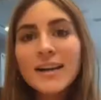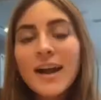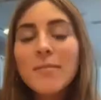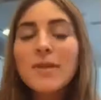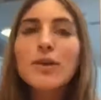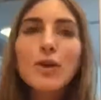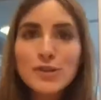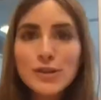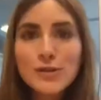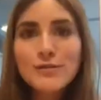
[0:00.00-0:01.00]
I mean, the
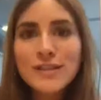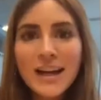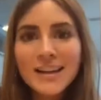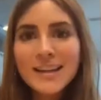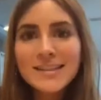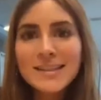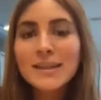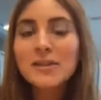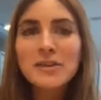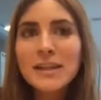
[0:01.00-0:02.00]
coaches who've done this
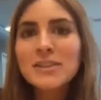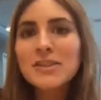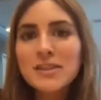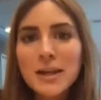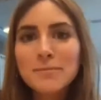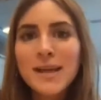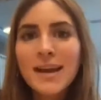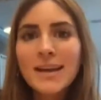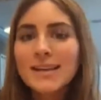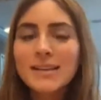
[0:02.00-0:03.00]
literally just keep
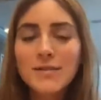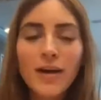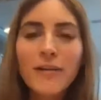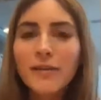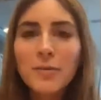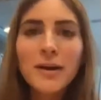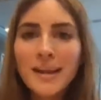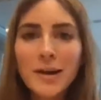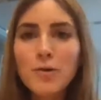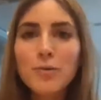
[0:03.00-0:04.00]
saying this is for everyone.
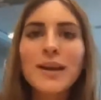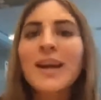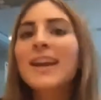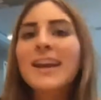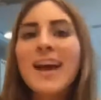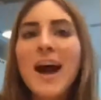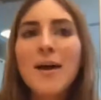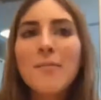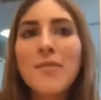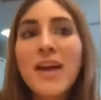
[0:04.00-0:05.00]
Like, who are we kidding?
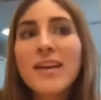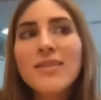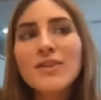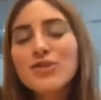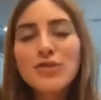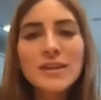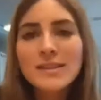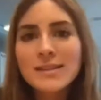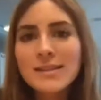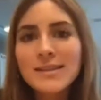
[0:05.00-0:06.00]
And the truth
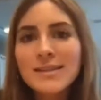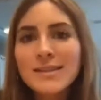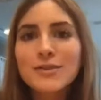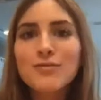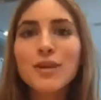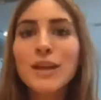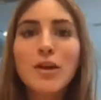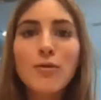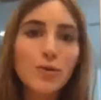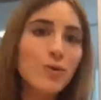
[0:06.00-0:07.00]
is there's really
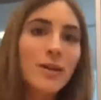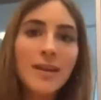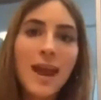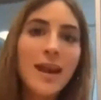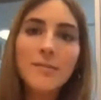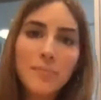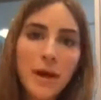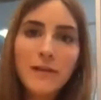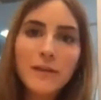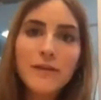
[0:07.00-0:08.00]
no one who can't
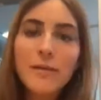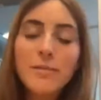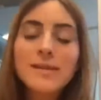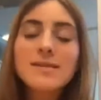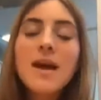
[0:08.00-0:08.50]
benefit from this,